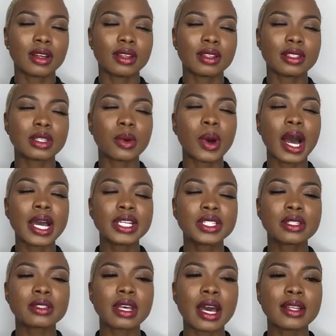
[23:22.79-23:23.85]
So I
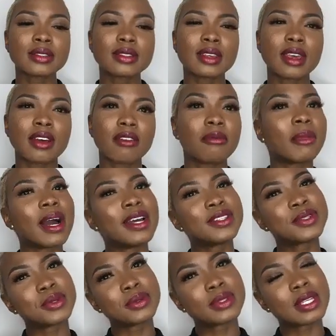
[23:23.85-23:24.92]
just had to give my
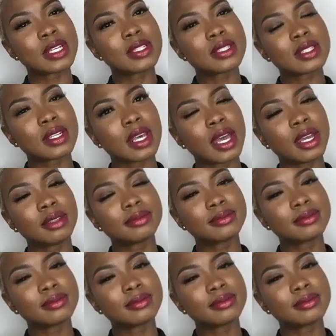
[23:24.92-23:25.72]
2 cents tonight.